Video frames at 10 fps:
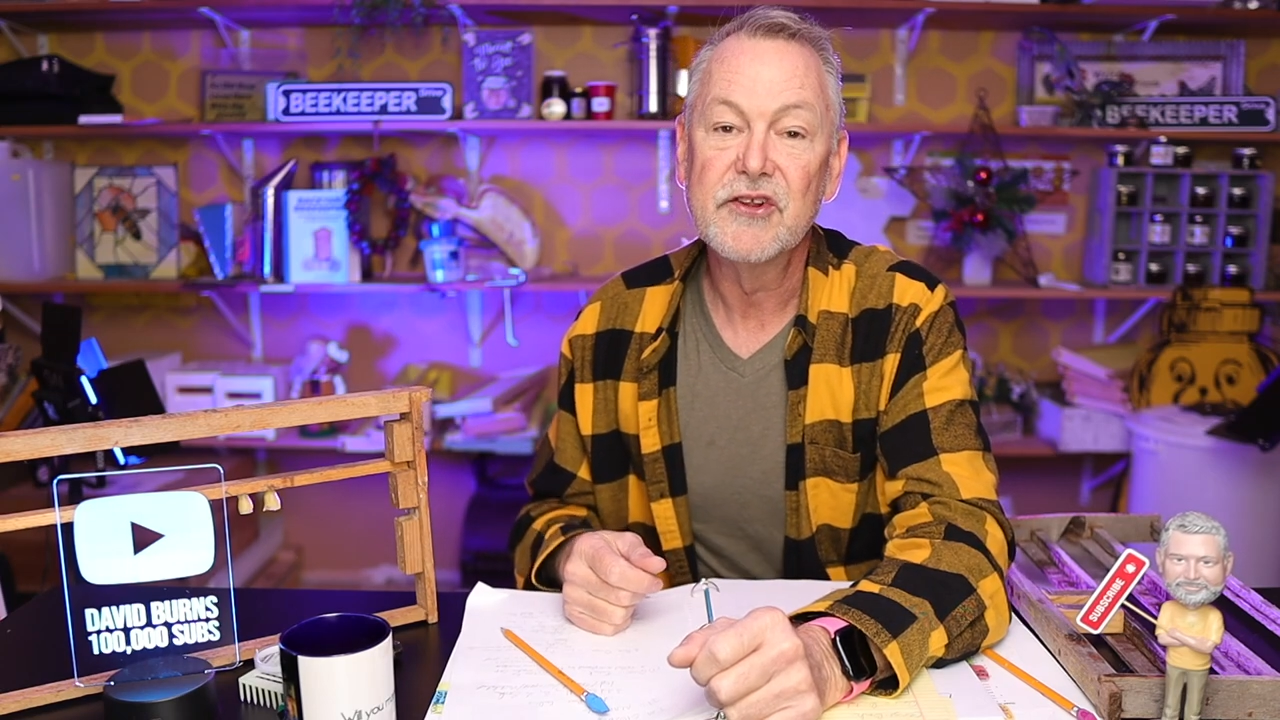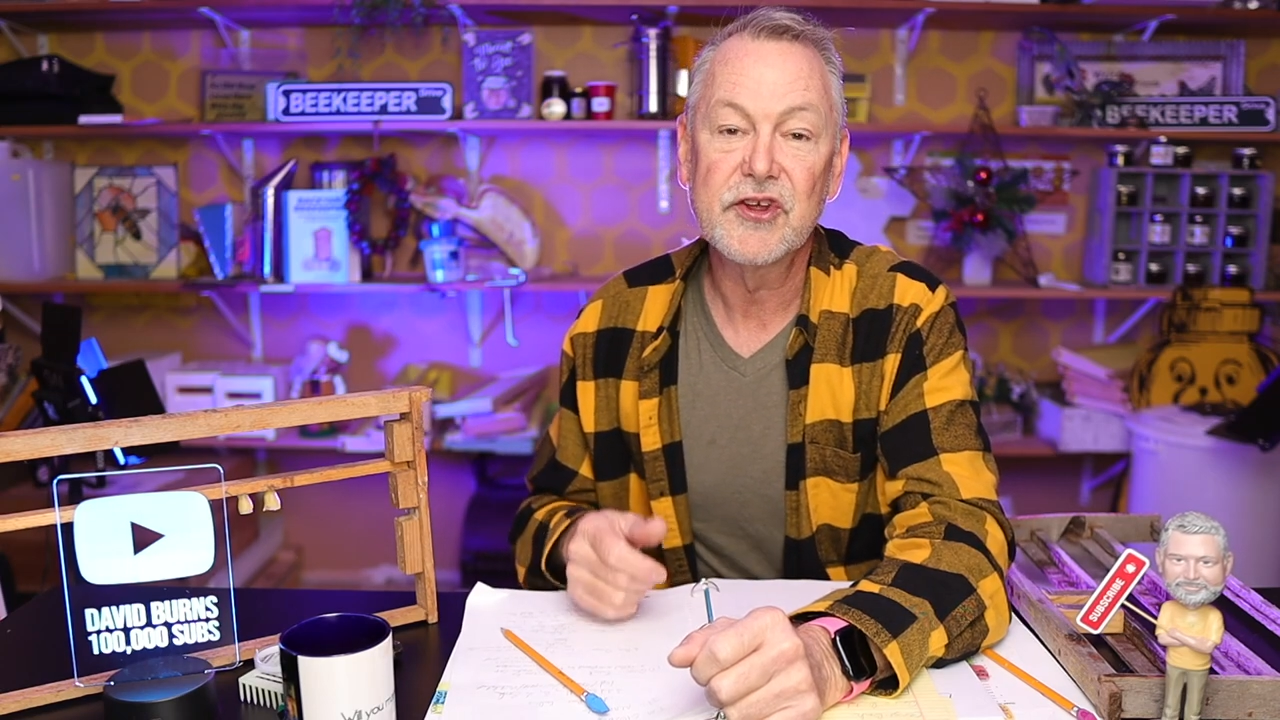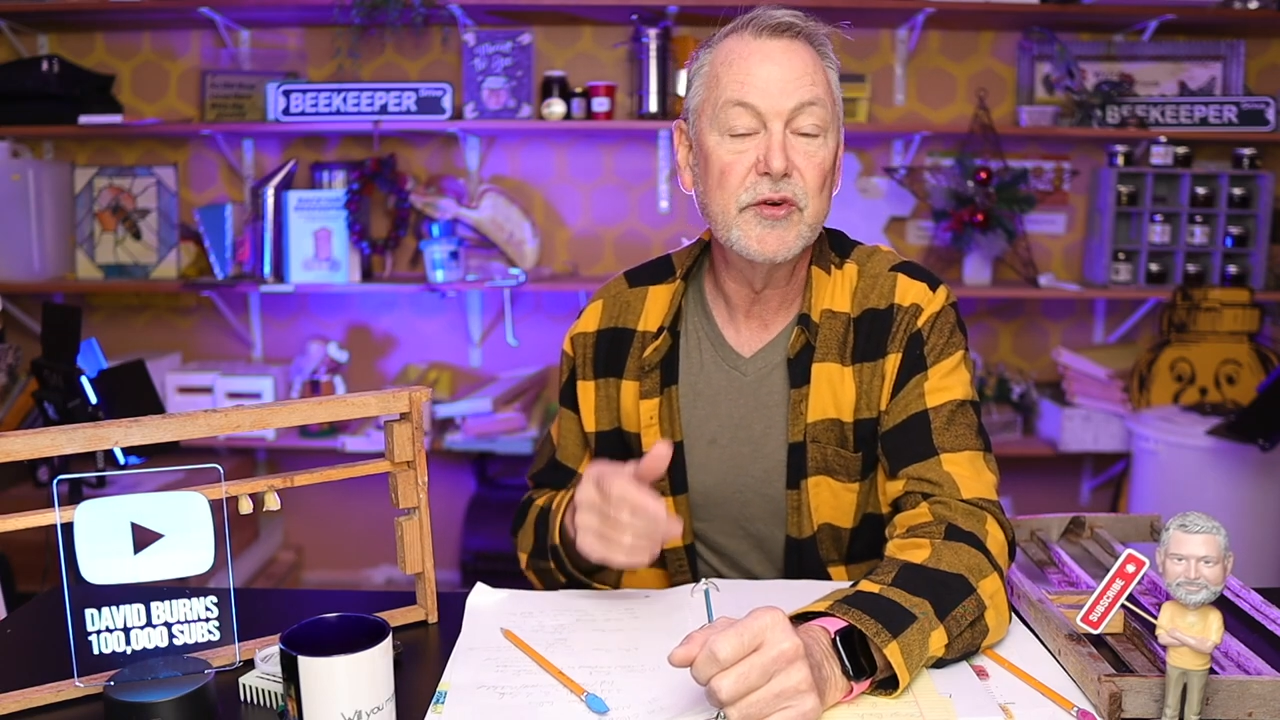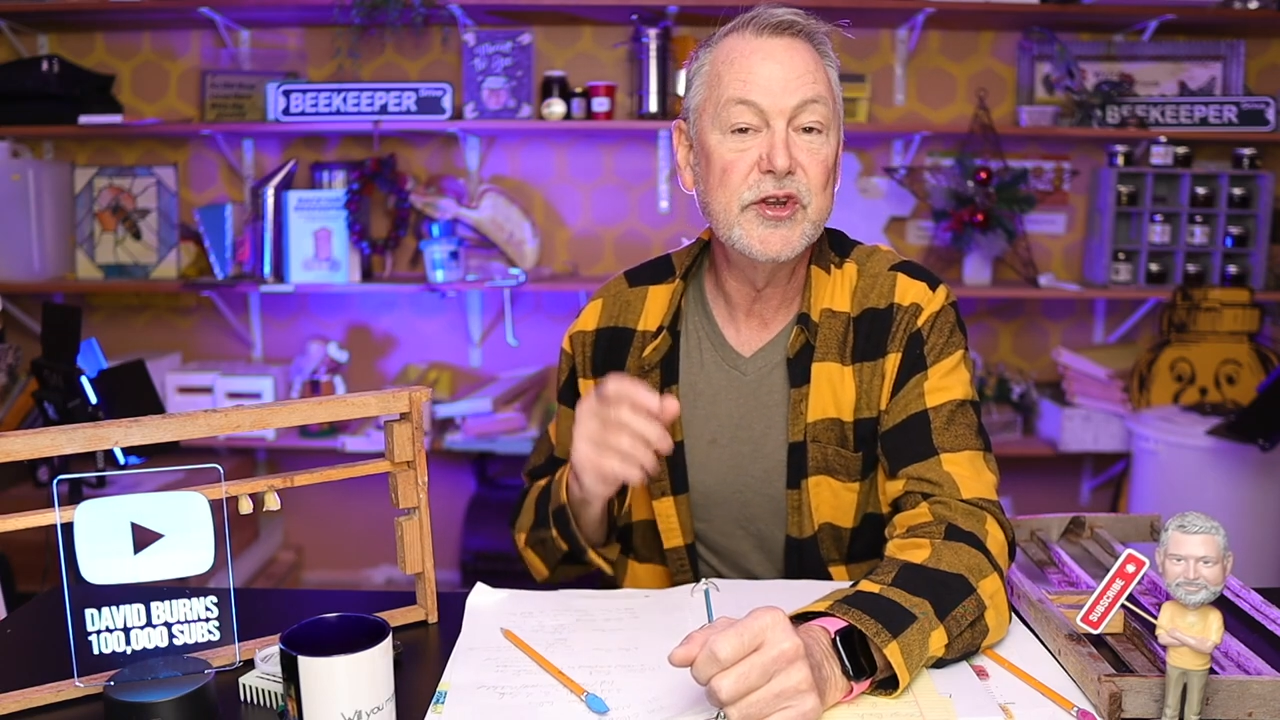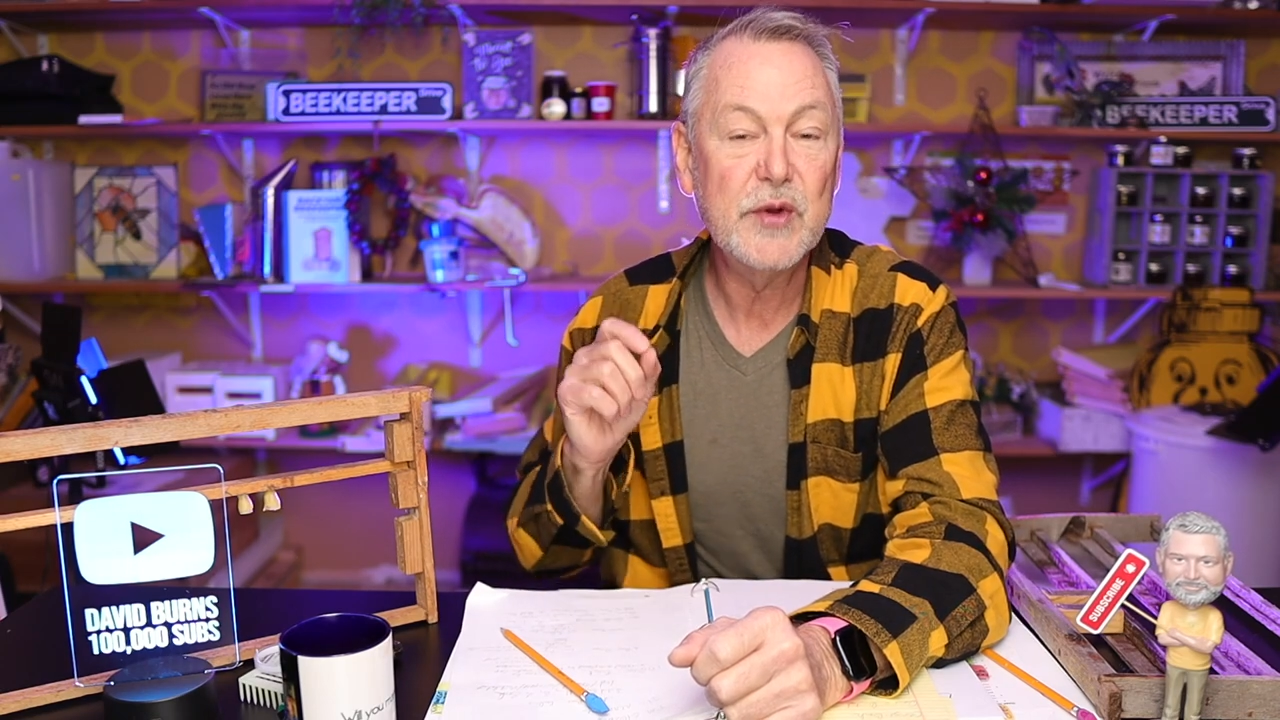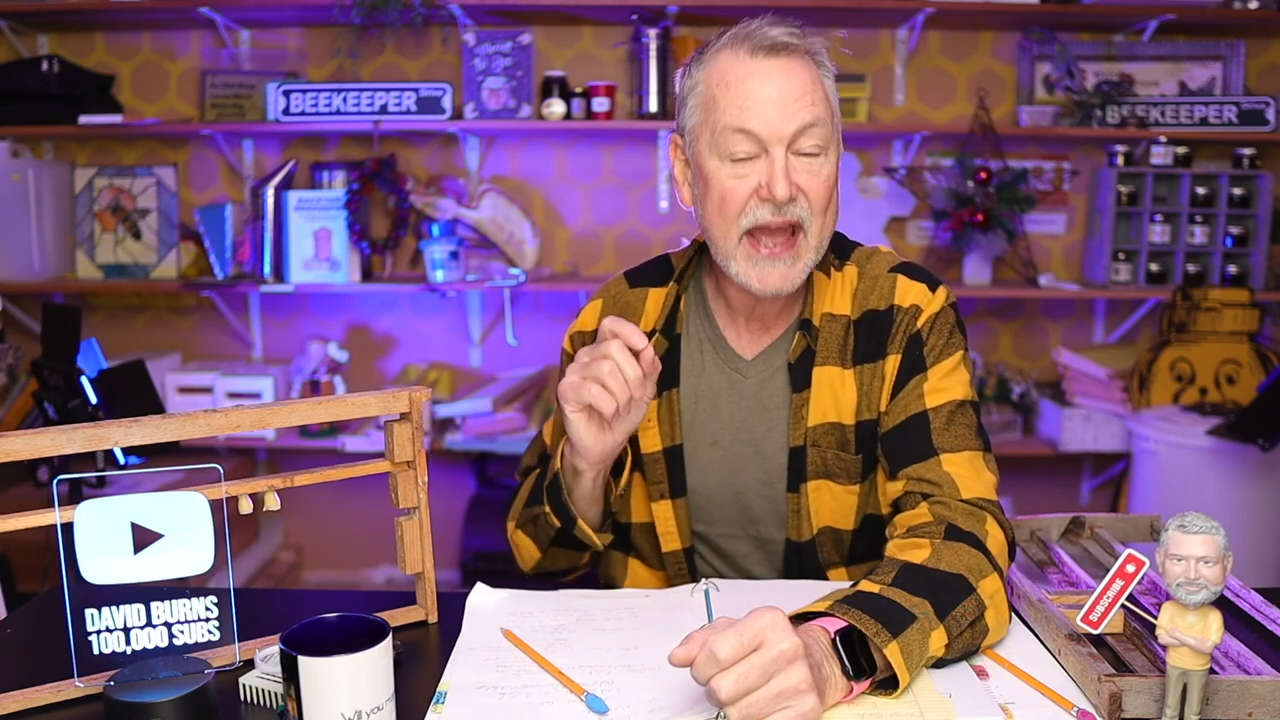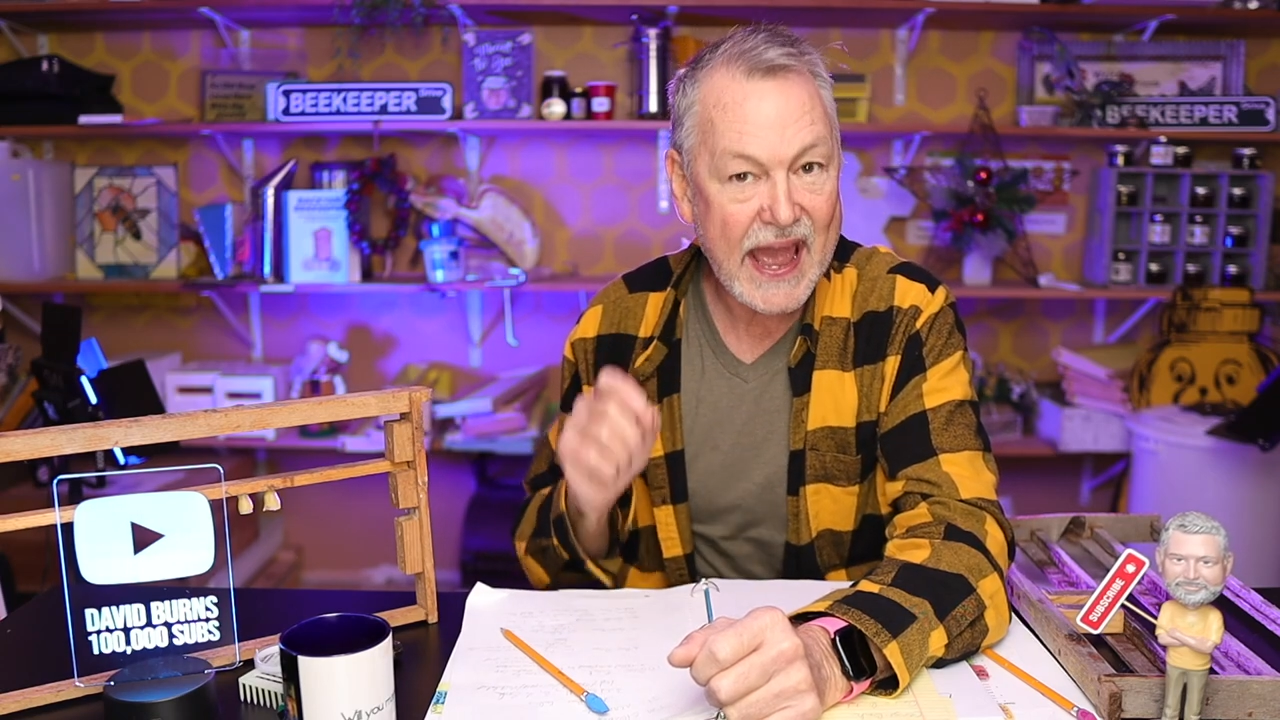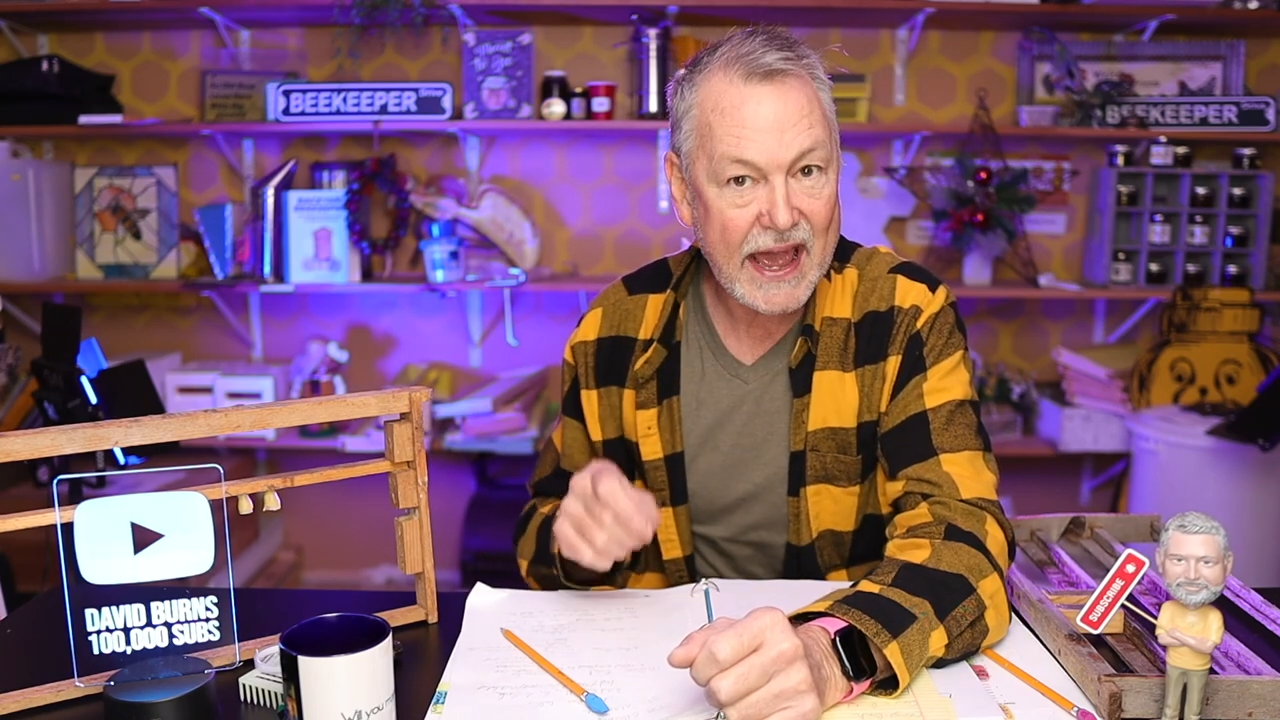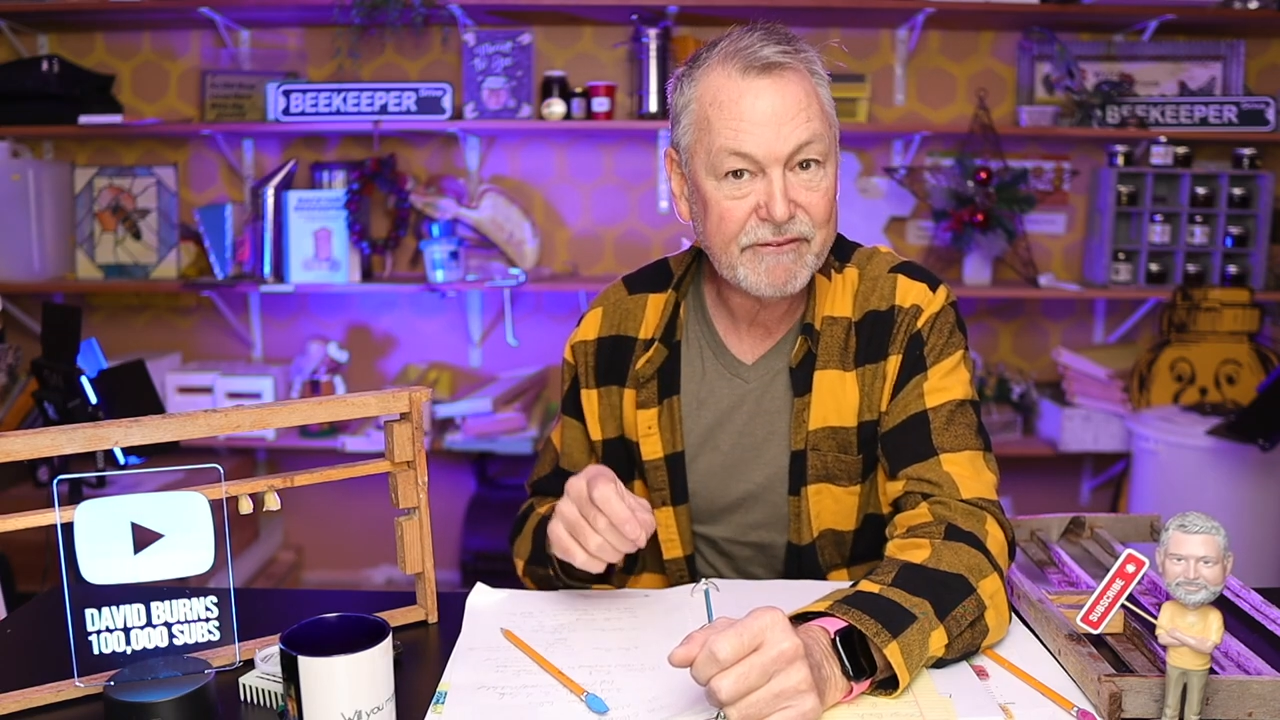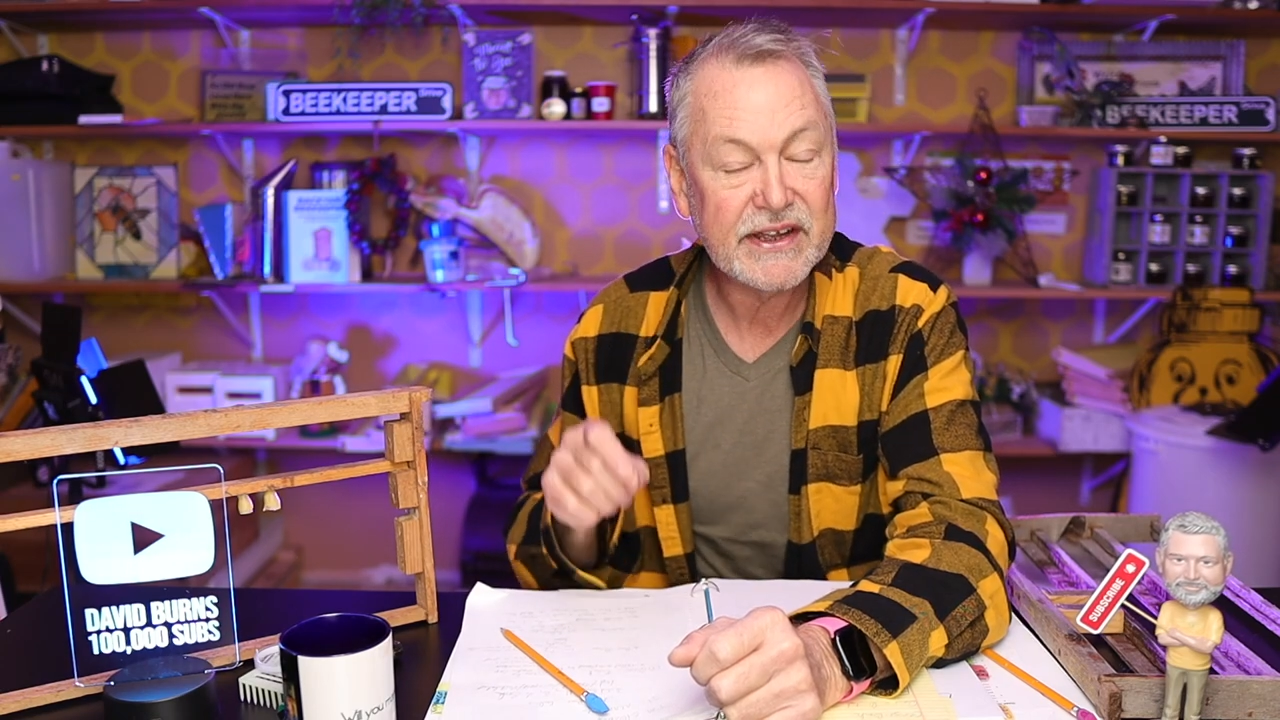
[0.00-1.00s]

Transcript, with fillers: So you have